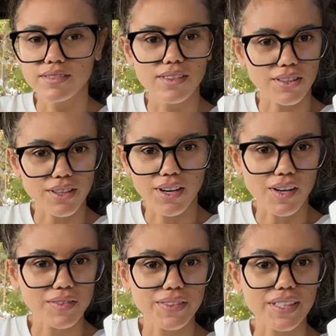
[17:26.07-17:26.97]
got a
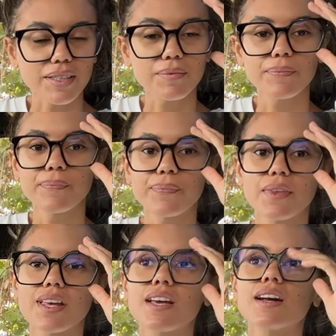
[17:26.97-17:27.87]
coffee,
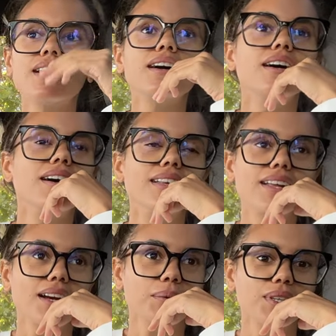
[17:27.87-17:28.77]
and then
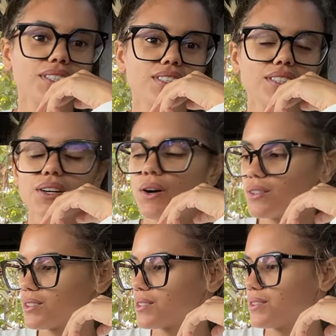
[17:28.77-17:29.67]
I wanted to go
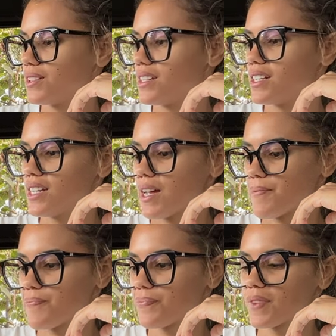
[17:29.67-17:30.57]
to the
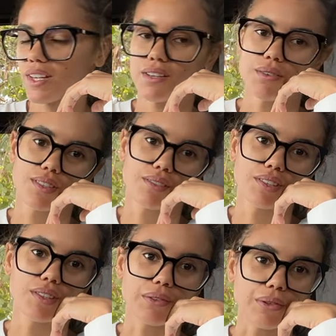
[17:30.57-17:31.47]
grocery
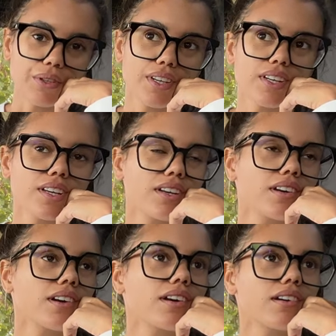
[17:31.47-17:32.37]
store
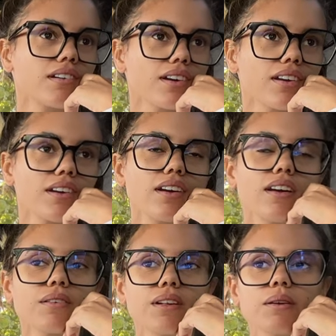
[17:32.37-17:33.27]

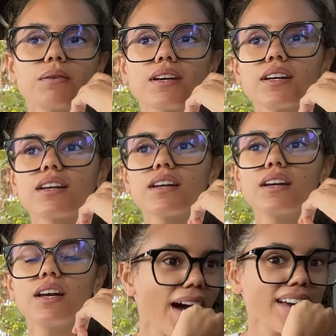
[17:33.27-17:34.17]
really quick.
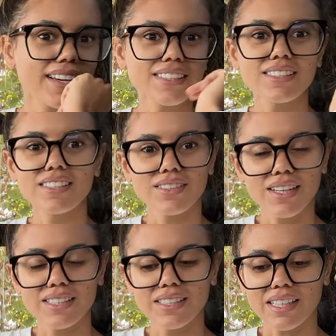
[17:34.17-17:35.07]
I get to the
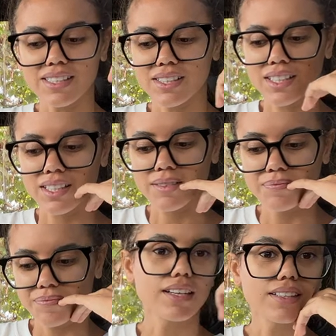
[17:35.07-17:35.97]
train station
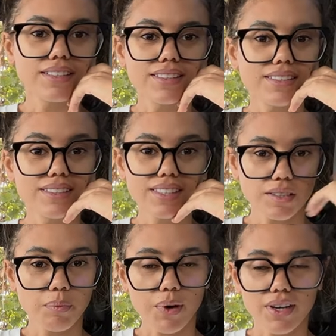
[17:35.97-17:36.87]
and there's a
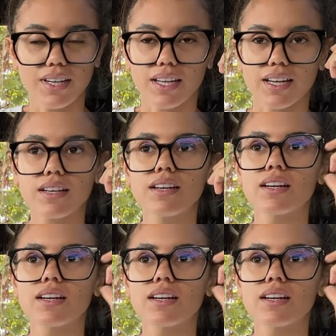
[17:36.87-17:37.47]
parking,